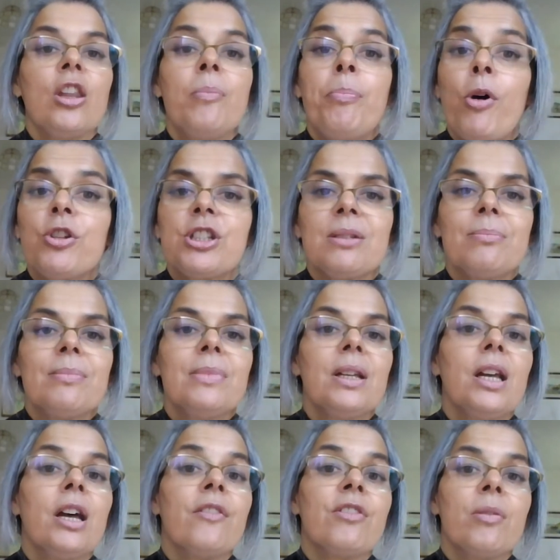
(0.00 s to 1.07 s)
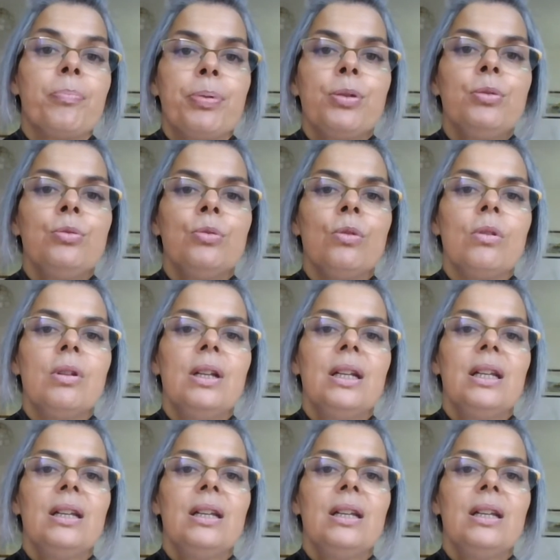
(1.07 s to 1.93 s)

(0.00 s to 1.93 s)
the bottom of the pool